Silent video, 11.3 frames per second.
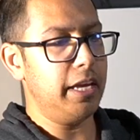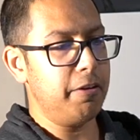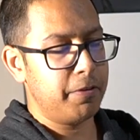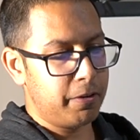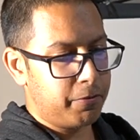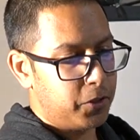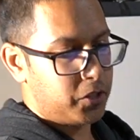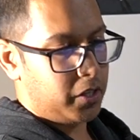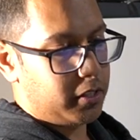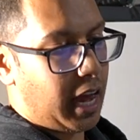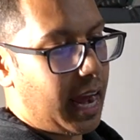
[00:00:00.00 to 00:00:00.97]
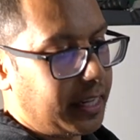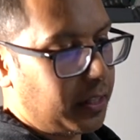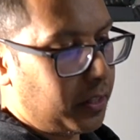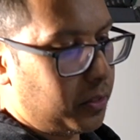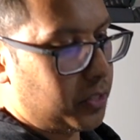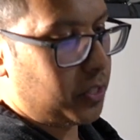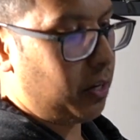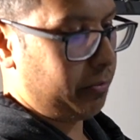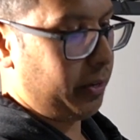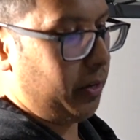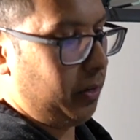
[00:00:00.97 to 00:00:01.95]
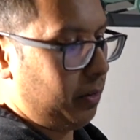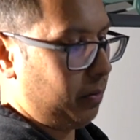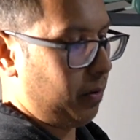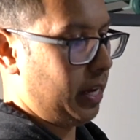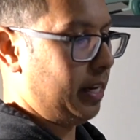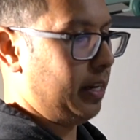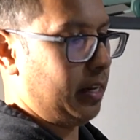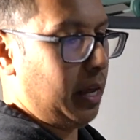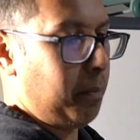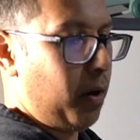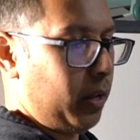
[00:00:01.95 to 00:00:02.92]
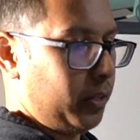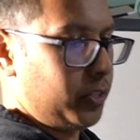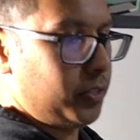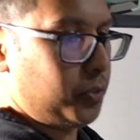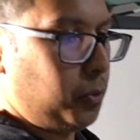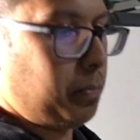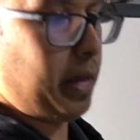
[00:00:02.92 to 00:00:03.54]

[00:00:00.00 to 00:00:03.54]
even if there's a tiny little scuff here, right, and I polished this whole